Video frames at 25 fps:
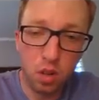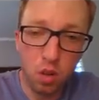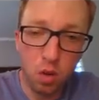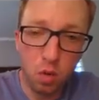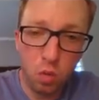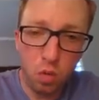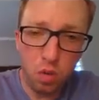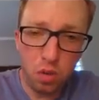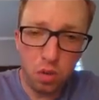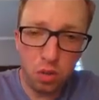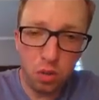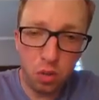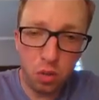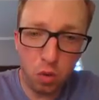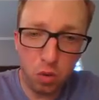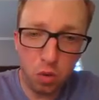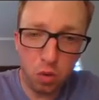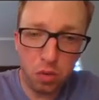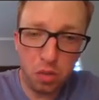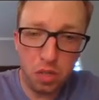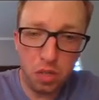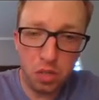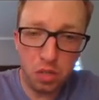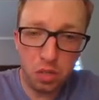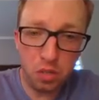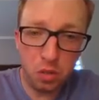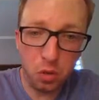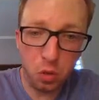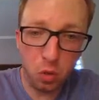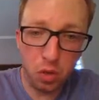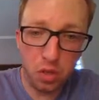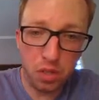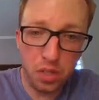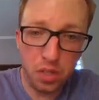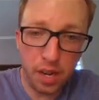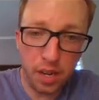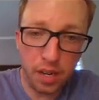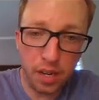Well, the total distance
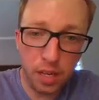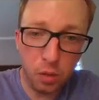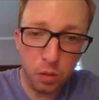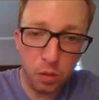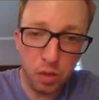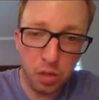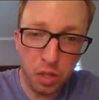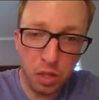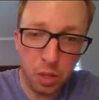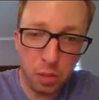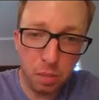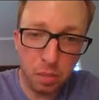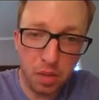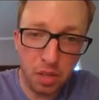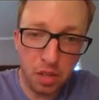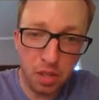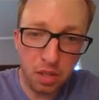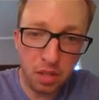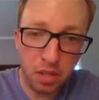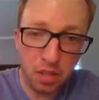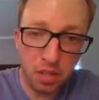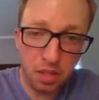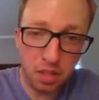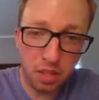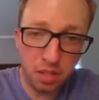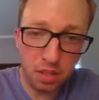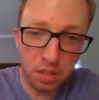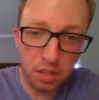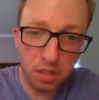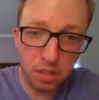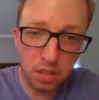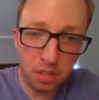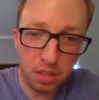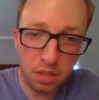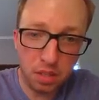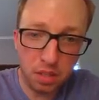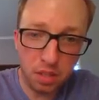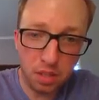horizontally would just be this
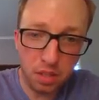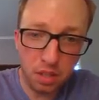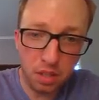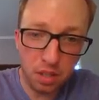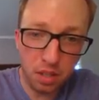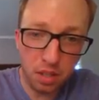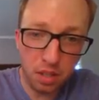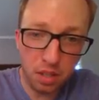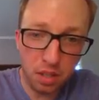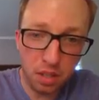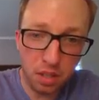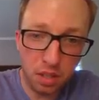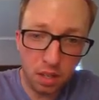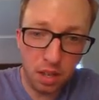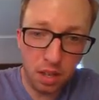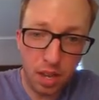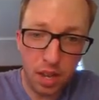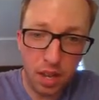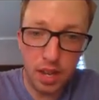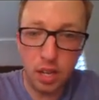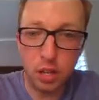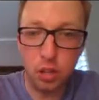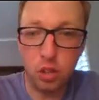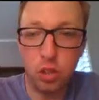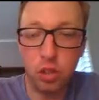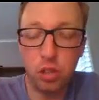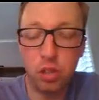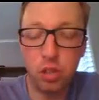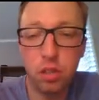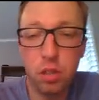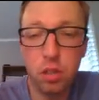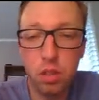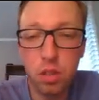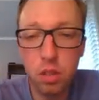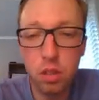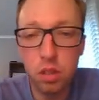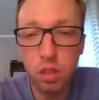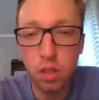h.
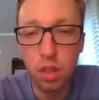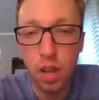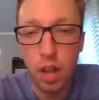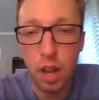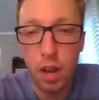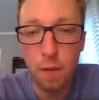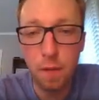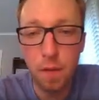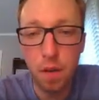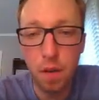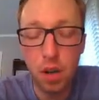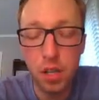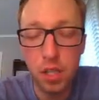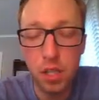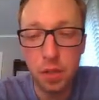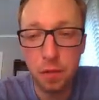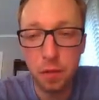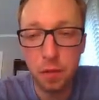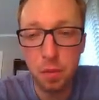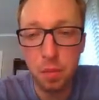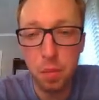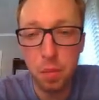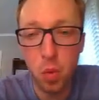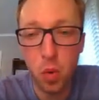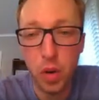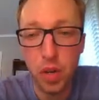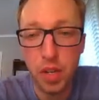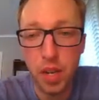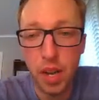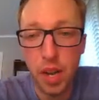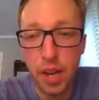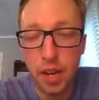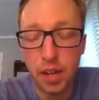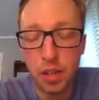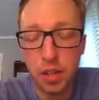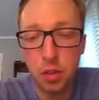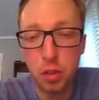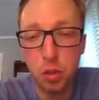How far is it from point
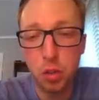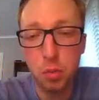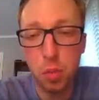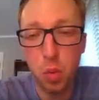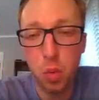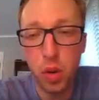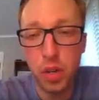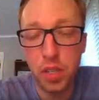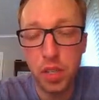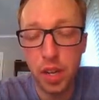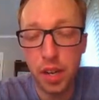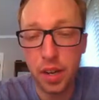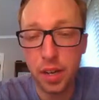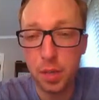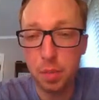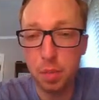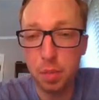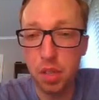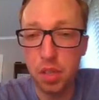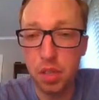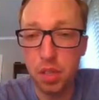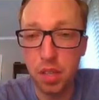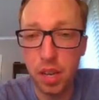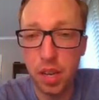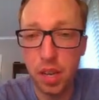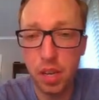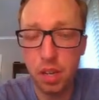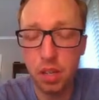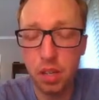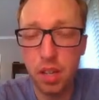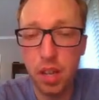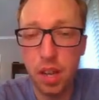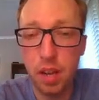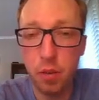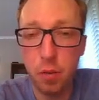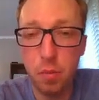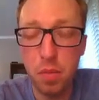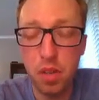x to point x plus h?
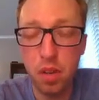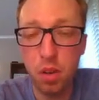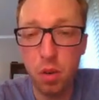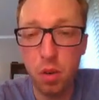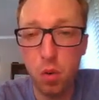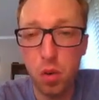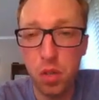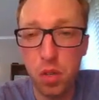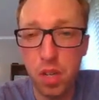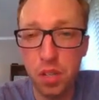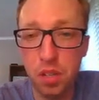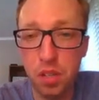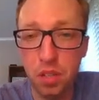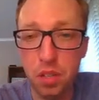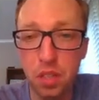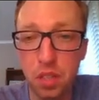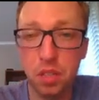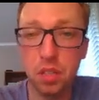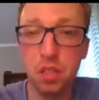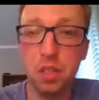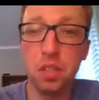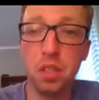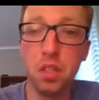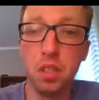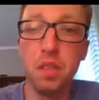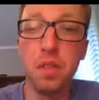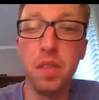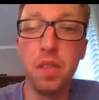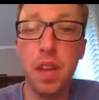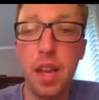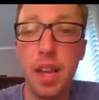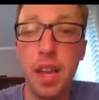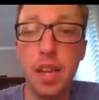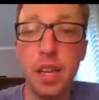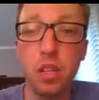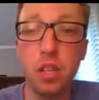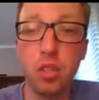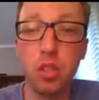That would be a horizontal distance of
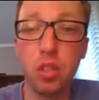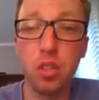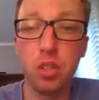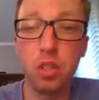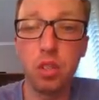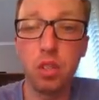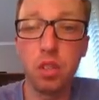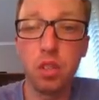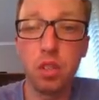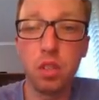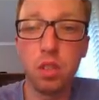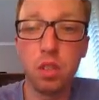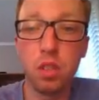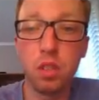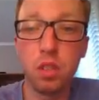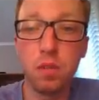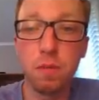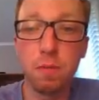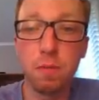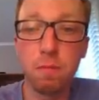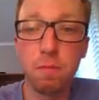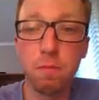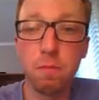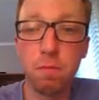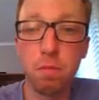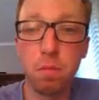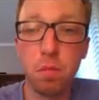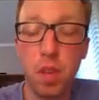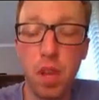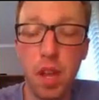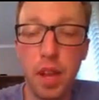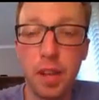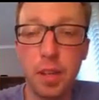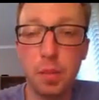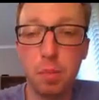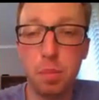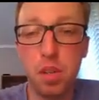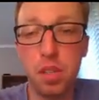h.
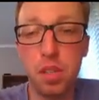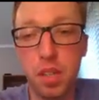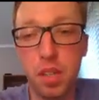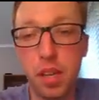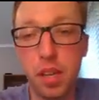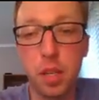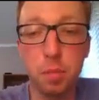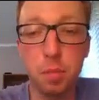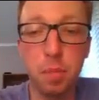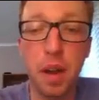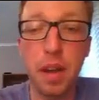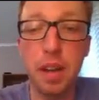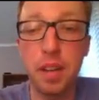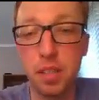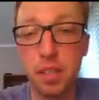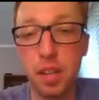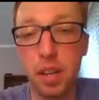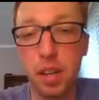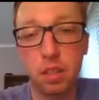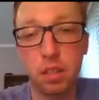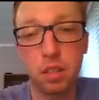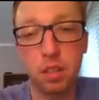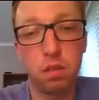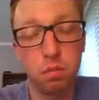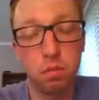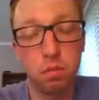X plus h minus x.